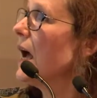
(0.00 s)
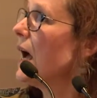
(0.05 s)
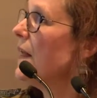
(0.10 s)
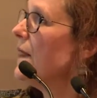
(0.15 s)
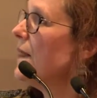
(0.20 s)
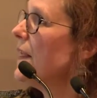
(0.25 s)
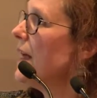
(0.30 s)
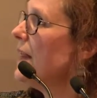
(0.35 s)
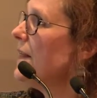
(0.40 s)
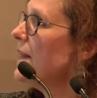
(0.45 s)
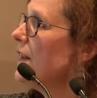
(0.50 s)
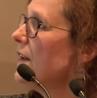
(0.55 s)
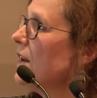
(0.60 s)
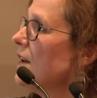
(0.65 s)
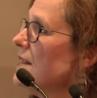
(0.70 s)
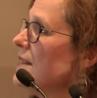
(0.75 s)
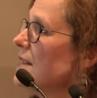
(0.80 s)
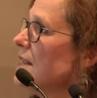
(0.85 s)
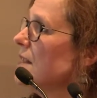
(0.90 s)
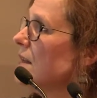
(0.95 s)
and then the
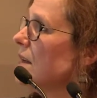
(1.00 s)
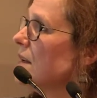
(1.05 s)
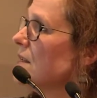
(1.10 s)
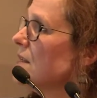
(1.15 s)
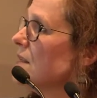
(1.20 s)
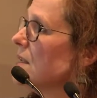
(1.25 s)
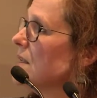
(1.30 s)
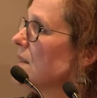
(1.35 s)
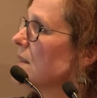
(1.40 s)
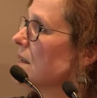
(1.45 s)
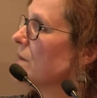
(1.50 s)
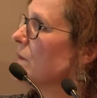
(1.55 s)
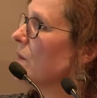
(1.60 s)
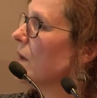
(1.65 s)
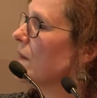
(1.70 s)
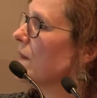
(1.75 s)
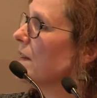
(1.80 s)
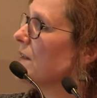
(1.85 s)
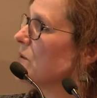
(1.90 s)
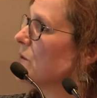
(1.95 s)
1990s,
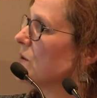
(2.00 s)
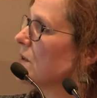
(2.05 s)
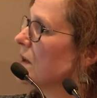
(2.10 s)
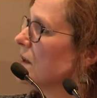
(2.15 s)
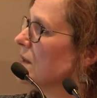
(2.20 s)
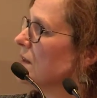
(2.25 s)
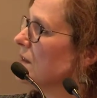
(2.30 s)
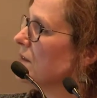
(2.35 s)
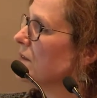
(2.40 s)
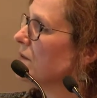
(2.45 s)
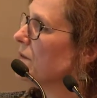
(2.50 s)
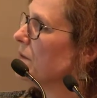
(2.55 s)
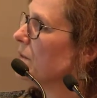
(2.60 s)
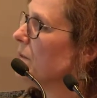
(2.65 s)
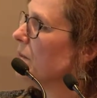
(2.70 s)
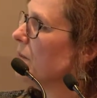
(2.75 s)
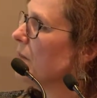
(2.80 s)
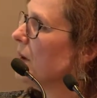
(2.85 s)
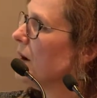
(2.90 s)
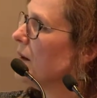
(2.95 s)
and this was kind of
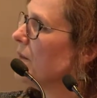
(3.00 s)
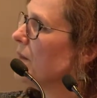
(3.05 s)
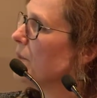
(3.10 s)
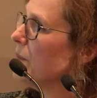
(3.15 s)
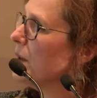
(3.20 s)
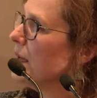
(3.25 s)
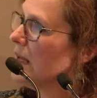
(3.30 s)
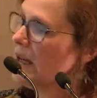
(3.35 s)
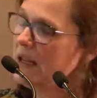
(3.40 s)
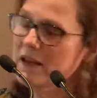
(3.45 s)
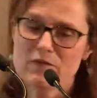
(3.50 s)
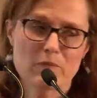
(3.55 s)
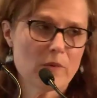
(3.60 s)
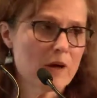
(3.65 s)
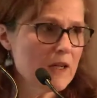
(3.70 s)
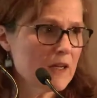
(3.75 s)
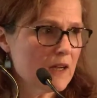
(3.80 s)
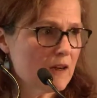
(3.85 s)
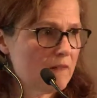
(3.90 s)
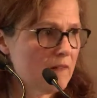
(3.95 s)
the beginning of
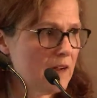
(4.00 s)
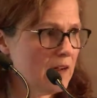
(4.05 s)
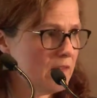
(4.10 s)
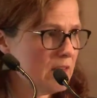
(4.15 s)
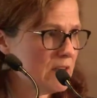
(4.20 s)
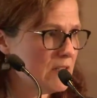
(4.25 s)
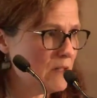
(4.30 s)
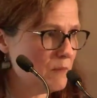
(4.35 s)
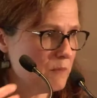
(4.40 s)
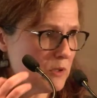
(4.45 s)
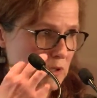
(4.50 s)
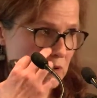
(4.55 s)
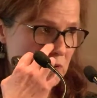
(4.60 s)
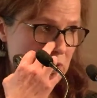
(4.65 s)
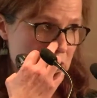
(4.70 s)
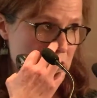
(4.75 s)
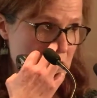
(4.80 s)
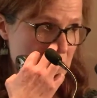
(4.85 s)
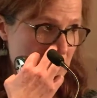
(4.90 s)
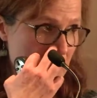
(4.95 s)
my career in
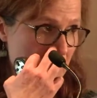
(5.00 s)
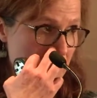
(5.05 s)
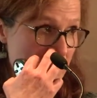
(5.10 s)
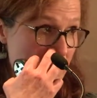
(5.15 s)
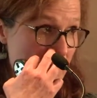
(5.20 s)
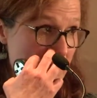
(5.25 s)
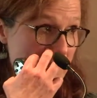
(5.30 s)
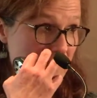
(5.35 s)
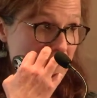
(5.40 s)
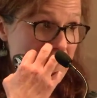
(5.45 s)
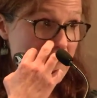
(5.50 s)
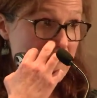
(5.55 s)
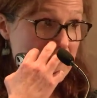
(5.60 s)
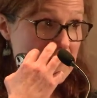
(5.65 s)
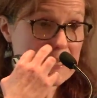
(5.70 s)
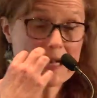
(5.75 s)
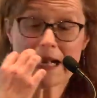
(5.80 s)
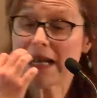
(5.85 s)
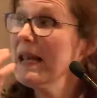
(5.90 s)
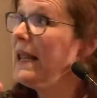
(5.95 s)
dermatology, and I remember very
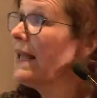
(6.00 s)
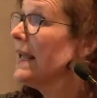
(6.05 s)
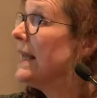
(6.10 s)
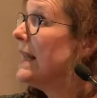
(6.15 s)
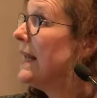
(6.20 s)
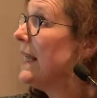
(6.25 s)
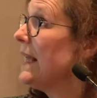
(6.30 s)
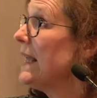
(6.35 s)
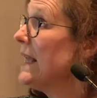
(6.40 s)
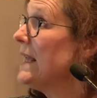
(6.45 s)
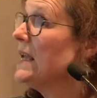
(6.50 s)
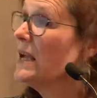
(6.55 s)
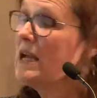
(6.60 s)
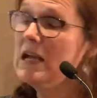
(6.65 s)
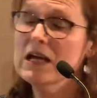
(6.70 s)
clearly